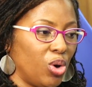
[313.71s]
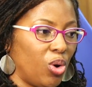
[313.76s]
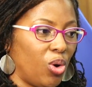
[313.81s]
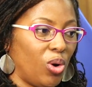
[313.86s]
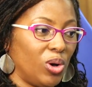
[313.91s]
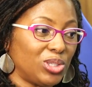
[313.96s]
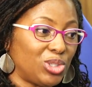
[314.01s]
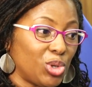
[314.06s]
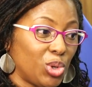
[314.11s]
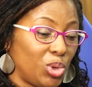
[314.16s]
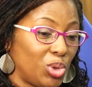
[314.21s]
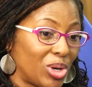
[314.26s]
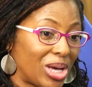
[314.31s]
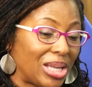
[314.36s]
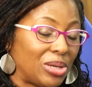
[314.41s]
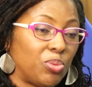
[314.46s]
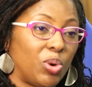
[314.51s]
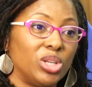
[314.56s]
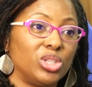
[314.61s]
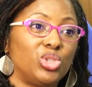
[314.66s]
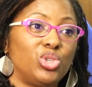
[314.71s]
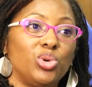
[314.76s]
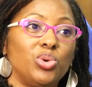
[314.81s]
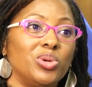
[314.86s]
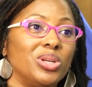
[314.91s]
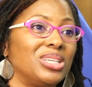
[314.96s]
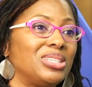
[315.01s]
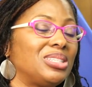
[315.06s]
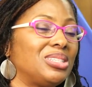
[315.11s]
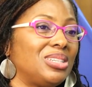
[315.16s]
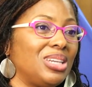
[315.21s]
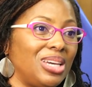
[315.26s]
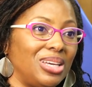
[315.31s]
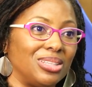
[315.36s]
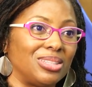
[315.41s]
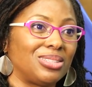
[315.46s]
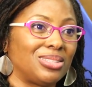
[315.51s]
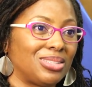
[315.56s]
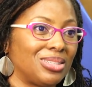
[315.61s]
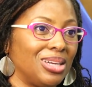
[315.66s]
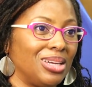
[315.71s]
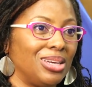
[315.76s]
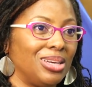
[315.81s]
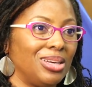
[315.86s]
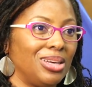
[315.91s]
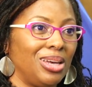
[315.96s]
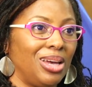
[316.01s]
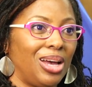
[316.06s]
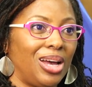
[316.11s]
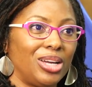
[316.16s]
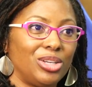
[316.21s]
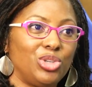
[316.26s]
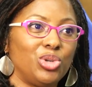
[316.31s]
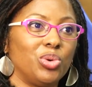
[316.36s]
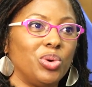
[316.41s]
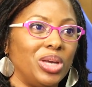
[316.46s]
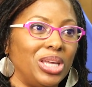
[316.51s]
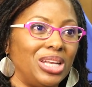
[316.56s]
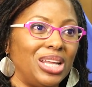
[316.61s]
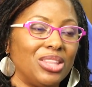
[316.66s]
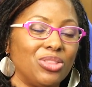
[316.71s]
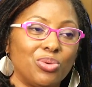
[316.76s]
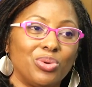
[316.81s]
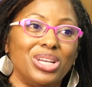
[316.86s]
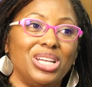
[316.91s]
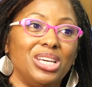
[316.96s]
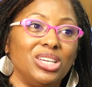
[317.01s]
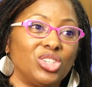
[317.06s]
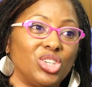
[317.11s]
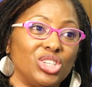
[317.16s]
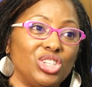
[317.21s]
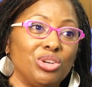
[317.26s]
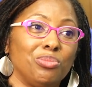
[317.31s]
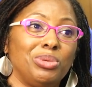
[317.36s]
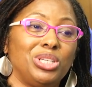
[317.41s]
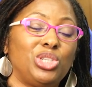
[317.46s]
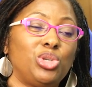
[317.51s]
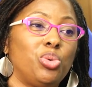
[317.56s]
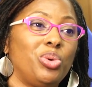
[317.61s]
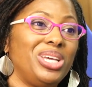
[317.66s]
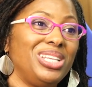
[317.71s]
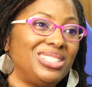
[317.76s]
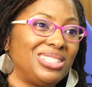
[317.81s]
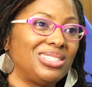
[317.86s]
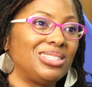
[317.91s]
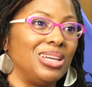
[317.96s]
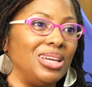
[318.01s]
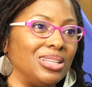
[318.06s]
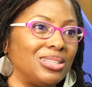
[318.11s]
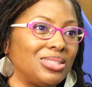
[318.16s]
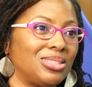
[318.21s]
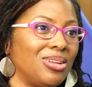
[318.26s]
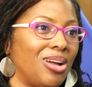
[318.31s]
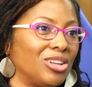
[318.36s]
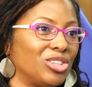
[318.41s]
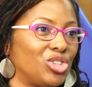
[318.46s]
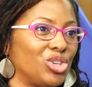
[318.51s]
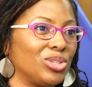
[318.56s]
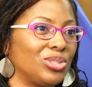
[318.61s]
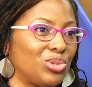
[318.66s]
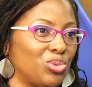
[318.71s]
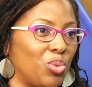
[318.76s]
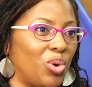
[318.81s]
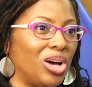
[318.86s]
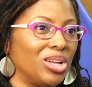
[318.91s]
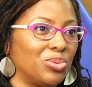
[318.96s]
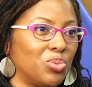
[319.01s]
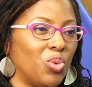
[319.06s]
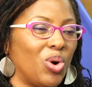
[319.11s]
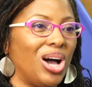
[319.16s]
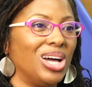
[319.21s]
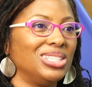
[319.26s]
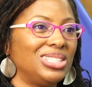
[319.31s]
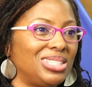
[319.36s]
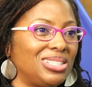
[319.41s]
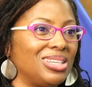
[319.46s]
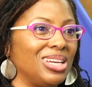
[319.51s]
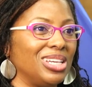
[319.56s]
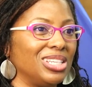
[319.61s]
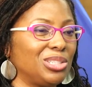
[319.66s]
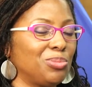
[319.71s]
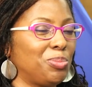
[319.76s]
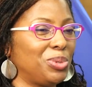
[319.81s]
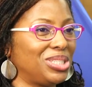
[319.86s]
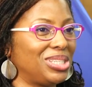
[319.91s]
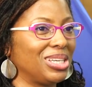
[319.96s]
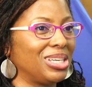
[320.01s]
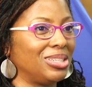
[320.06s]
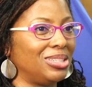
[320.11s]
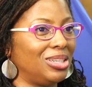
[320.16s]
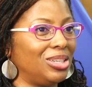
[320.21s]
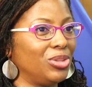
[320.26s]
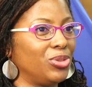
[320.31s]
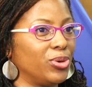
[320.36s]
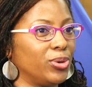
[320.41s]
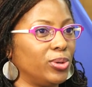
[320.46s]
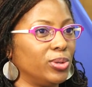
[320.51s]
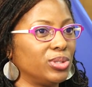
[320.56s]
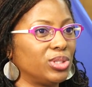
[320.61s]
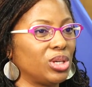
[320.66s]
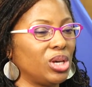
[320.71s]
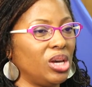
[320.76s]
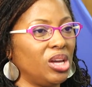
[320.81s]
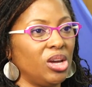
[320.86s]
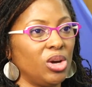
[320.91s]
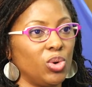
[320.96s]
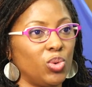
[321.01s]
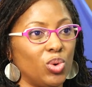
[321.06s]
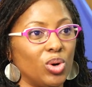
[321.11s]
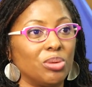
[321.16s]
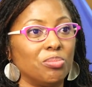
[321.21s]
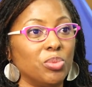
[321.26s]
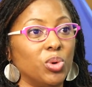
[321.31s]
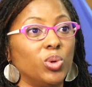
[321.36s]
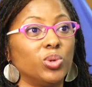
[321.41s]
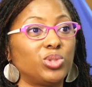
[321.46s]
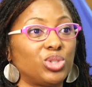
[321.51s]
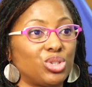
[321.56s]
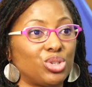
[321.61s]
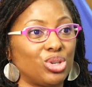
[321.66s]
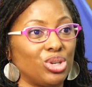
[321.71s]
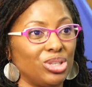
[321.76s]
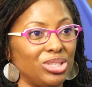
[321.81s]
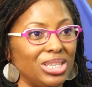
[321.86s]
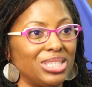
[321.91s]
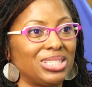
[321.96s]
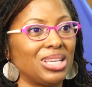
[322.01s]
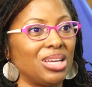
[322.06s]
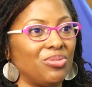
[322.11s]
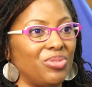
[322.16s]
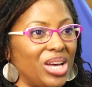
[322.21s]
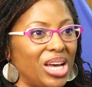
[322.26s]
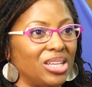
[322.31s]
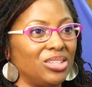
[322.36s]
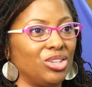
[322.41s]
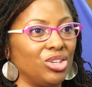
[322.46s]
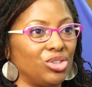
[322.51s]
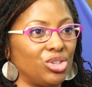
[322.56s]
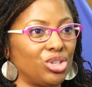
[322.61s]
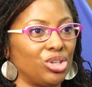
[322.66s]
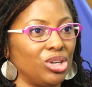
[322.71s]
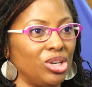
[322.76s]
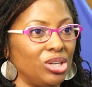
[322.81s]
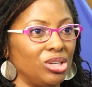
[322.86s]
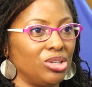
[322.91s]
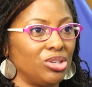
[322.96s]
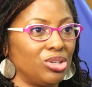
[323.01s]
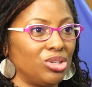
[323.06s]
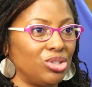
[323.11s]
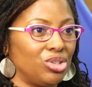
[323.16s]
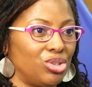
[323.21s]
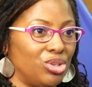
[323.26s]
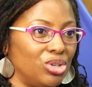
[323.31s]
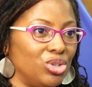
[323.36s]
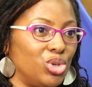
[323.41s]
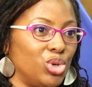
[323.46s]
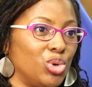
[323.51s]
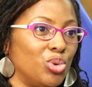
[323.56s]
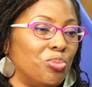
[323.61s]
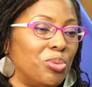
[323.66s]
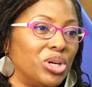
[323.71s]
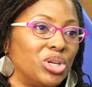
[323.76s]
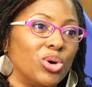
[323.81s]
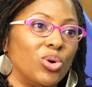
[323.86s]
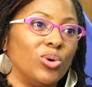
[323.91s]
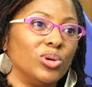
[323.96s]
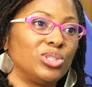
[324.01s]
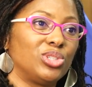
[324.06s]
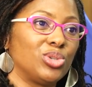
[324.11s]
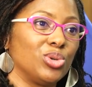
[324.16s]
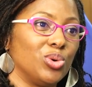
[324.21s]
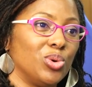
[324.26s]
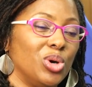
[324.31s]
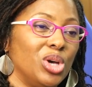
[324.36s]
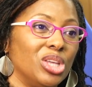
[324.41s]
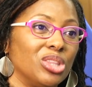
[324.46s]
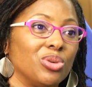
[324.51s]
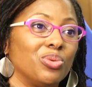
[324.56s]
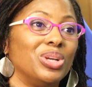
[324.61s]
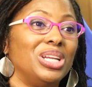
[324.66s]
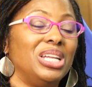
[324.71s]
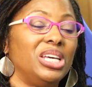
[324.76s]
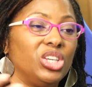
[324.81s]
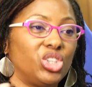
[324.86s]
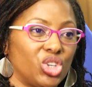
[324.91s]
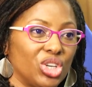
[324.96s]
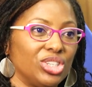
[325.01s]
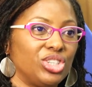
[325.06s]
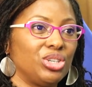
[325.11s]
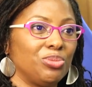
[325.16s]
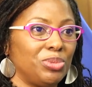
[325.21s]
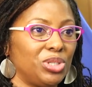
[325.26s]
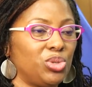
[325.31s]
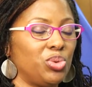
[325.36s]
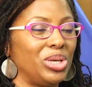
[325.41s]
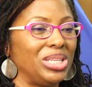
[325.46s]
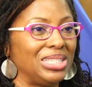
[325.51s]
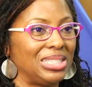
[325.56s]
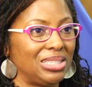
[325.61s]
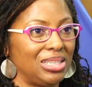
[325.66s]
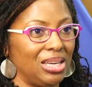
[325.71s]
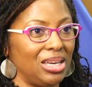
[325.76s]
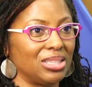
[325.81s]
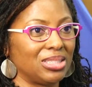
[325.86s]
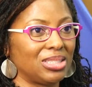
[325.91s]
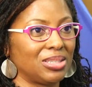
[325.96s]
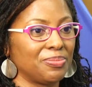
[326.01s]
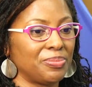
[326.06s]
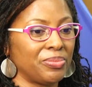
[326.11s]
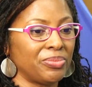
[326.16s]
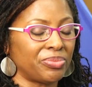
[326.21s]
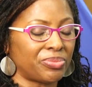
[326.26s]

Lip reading: also look at what donor states are doing and the relationship between states, not just what one state, particularly those who are most disadvantaged, do, but also the relationship between states.